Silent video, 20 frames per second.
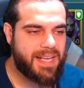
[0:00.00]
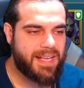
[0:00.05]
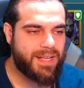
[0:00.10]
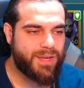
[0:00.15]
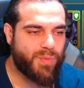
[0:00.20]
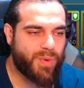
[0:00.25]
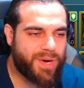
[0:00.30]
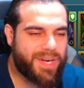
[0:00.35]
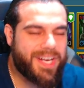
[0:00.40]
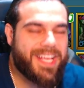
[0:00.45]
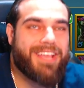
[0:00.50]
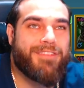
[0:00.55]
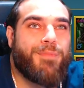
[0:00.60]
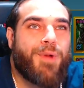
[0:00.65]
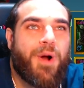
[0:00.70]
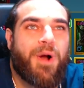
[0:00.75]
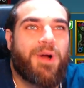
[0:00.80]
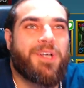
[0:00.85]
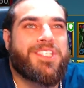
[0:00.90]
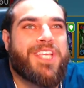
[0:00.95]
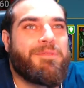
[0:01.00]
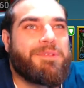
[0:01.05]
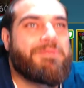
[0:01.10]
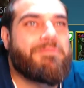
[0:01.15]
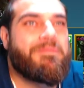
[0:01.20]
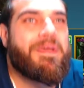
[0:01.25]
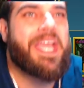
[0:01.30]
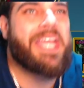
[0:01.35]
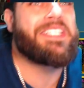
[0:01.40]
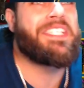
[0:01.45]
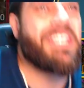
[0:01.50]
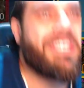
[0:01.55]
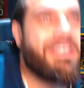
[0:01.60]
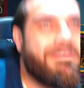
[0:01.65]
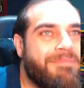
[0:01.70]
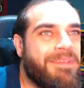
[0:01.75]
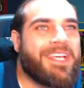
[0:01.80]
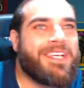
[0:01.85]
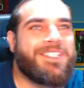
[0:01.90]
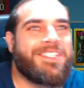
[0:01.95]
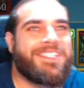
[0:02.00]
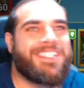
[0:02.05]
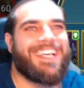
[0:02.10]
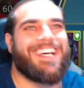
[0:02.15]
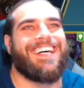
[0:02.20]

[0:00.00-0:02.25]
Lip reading: We're going to give him a hard time with the main team because